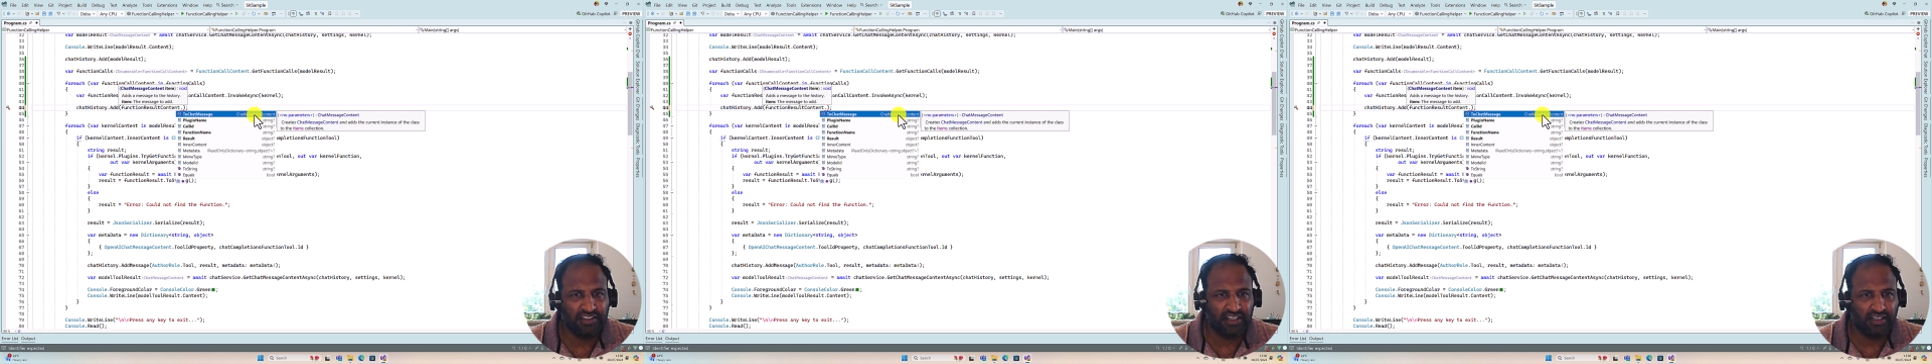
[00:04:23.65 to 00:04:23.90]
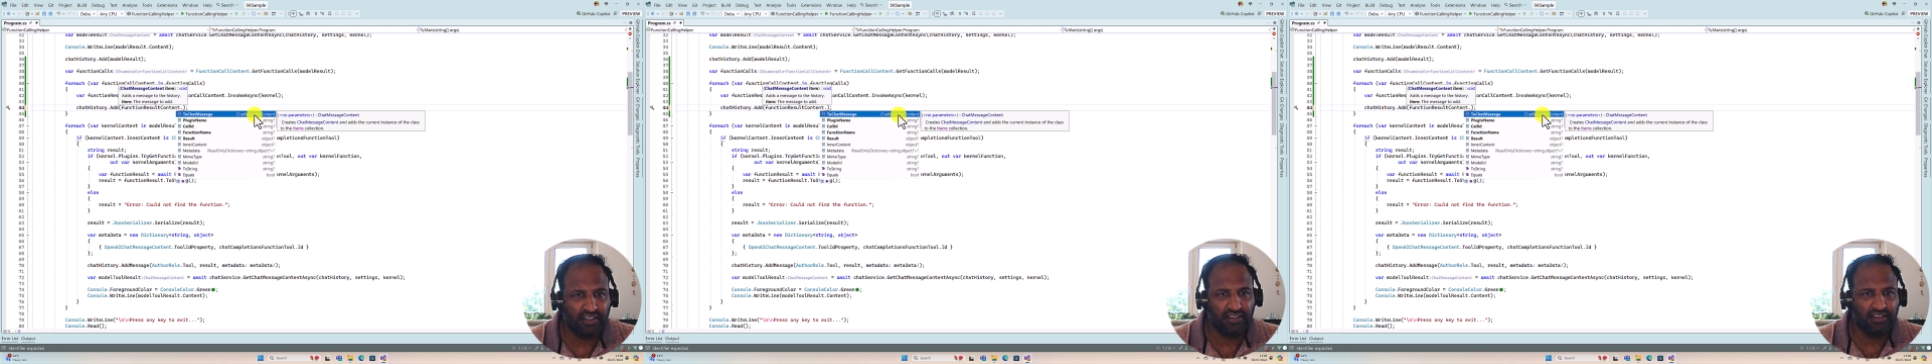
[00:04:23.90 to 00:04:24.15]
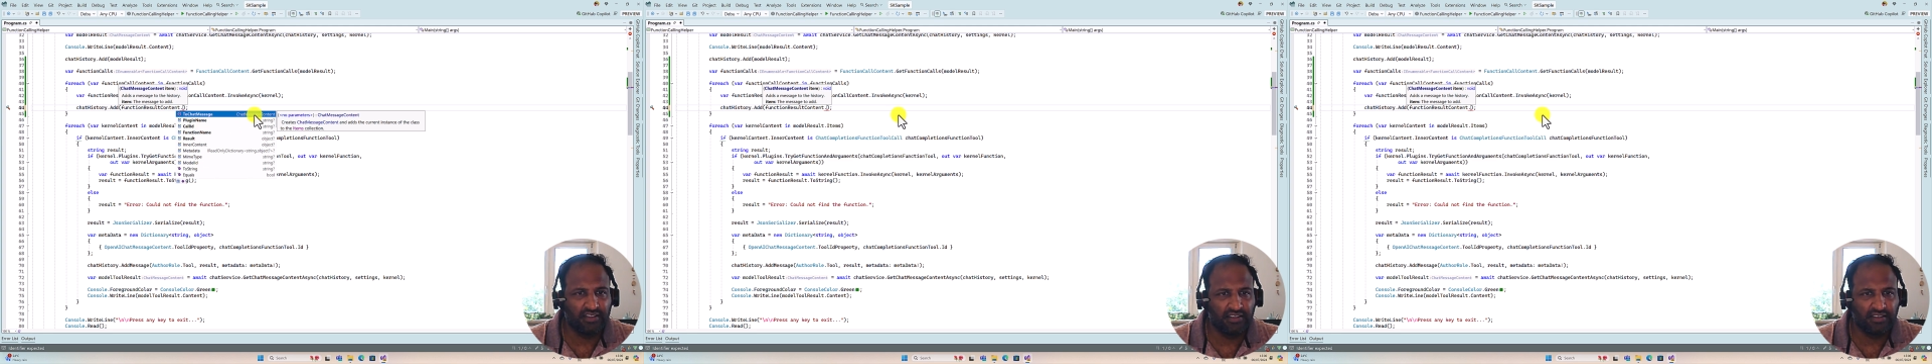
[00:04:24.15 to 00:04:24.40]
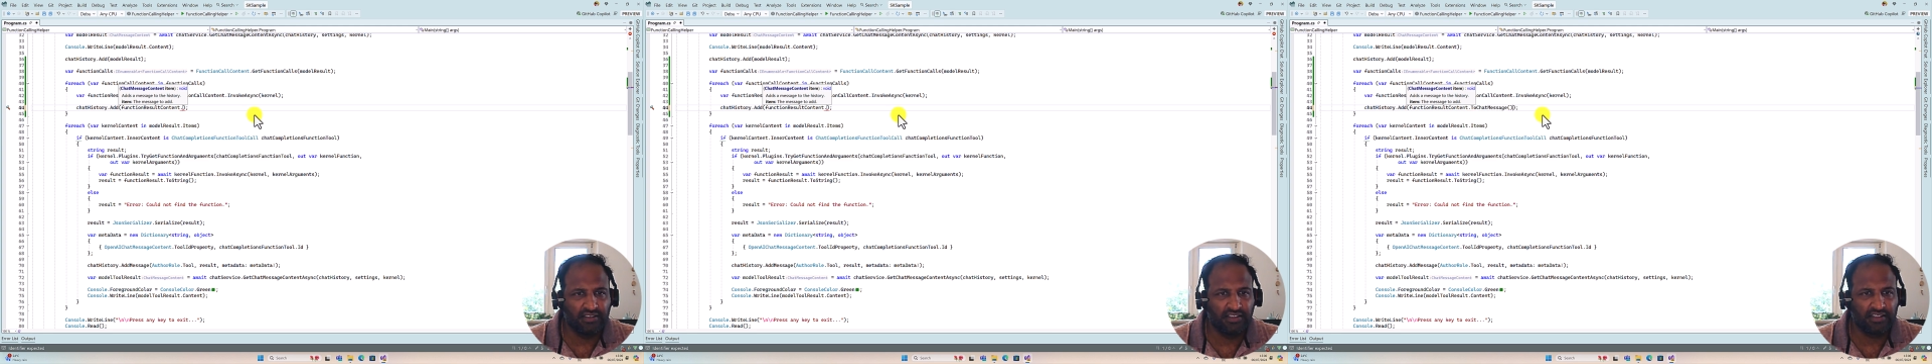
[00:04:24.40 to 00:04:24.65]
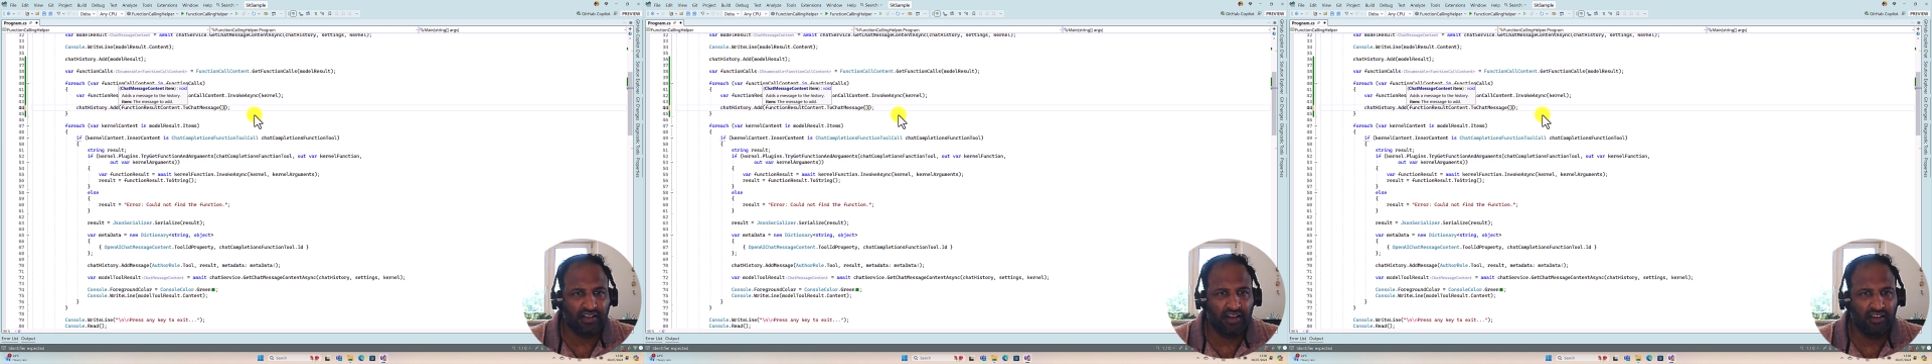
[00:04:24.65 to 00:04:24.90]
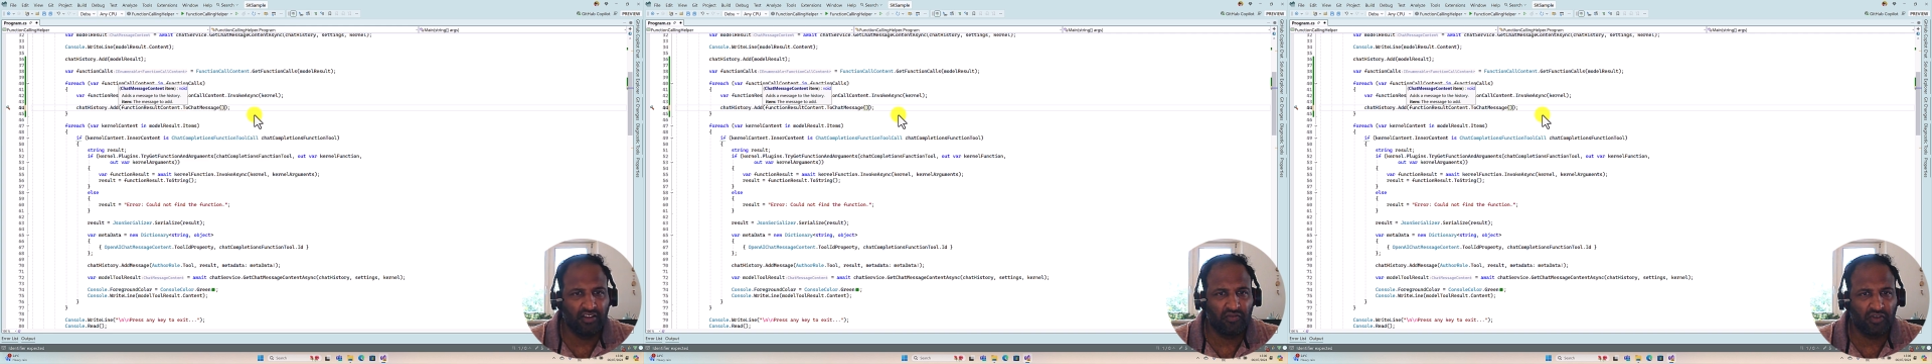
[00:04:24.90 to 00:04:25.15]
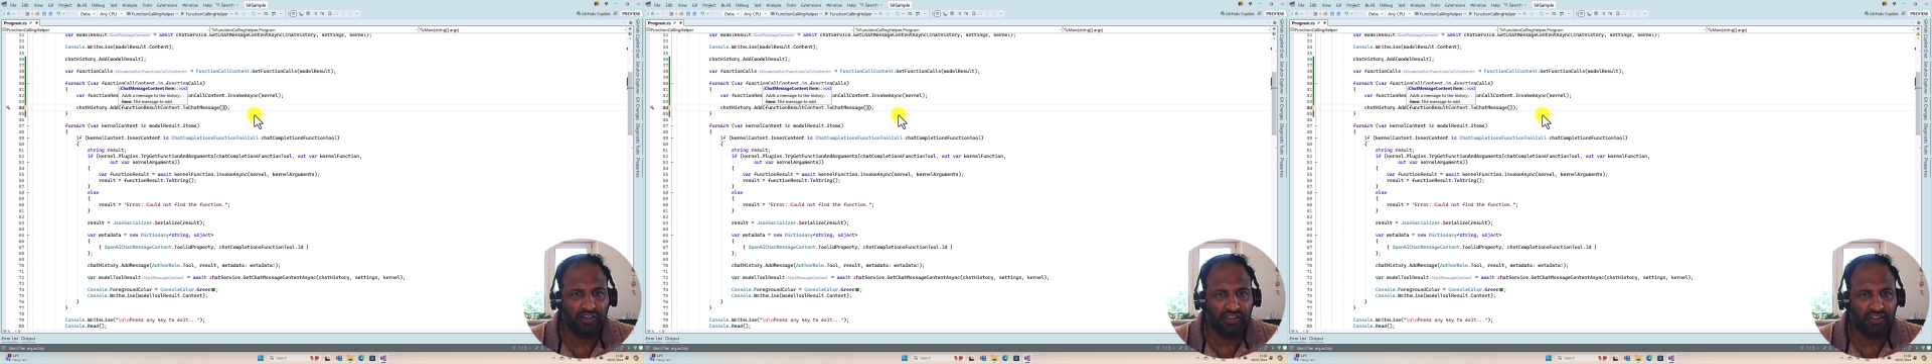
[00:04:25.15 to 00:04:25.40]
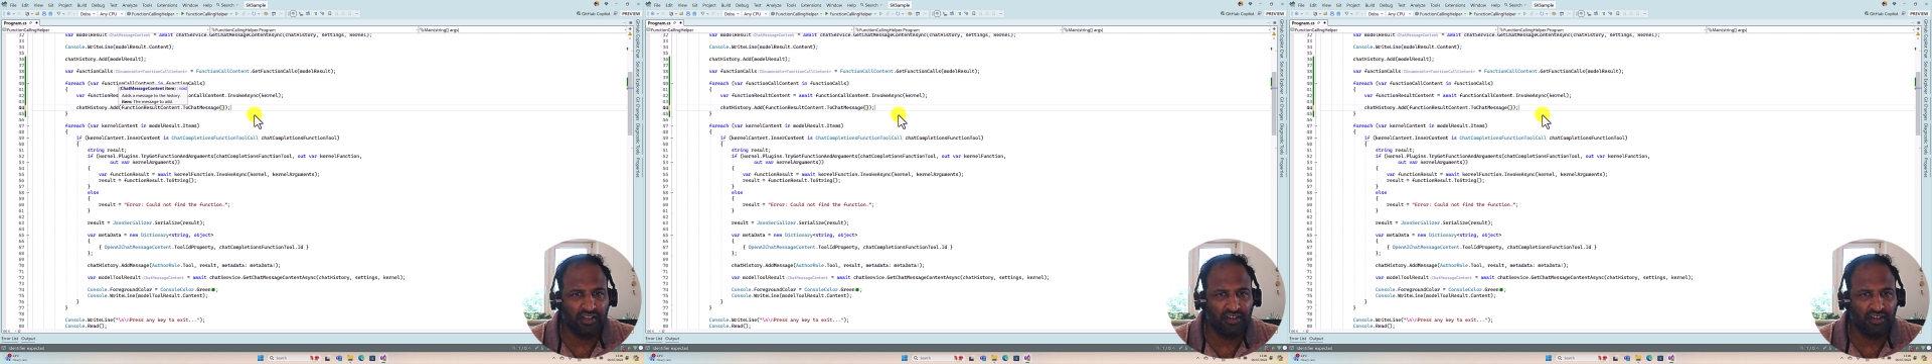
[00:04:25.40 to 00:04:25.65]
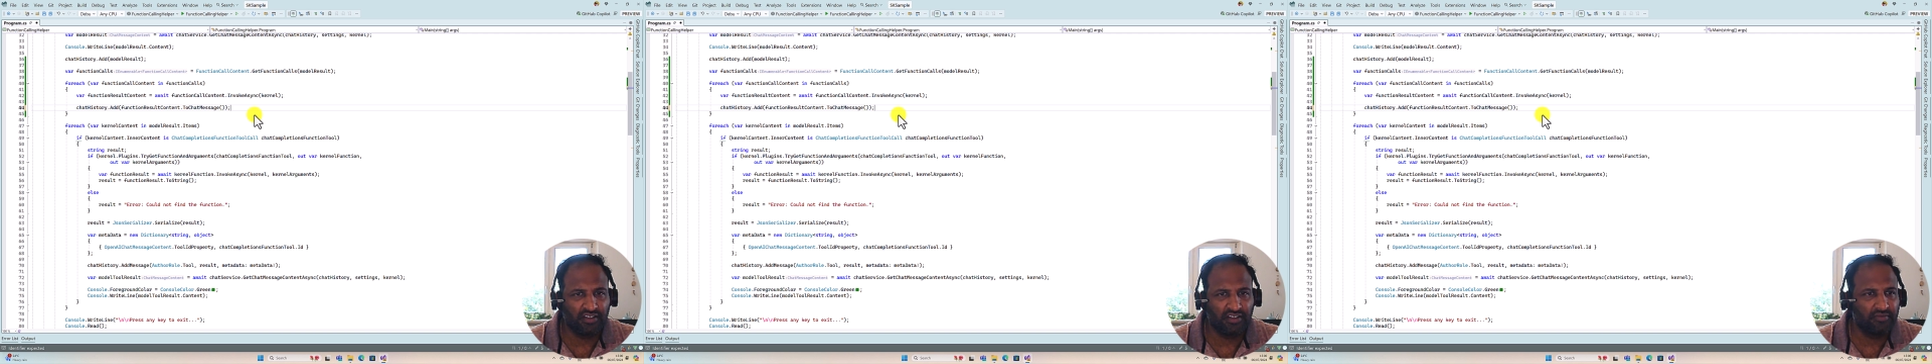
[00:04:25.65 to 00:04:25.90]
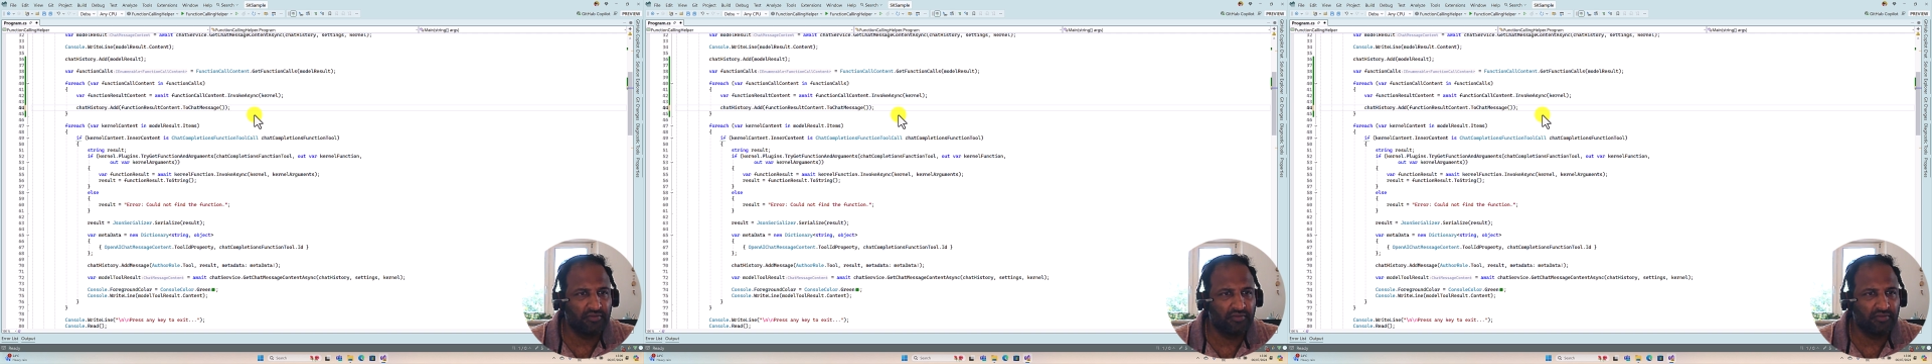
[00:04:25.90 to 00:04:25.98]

content. Just call this function, that's it.